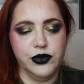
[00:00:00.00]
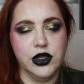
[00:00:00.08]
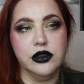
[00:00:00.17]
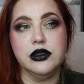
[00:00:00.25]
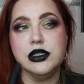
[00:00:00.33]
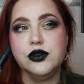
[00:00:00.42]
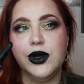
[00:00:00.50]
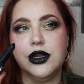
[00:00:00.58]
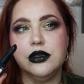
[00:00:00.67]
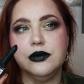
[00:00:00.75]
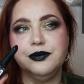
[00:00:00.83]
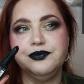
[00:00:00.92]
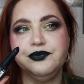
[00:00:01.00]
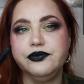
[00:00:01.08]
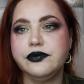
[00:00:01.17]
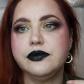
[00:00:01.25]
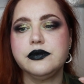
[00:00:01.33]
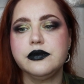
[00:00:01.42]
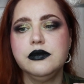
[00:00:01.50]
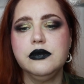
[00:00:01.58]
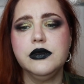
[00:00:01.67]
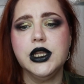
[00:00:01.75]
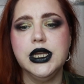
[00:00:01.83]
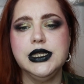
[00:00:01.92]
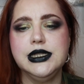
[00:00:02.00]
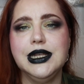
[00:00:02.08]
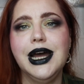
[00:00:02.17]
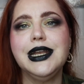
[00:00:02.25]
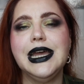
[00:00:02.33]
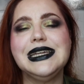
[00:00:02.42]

this one is not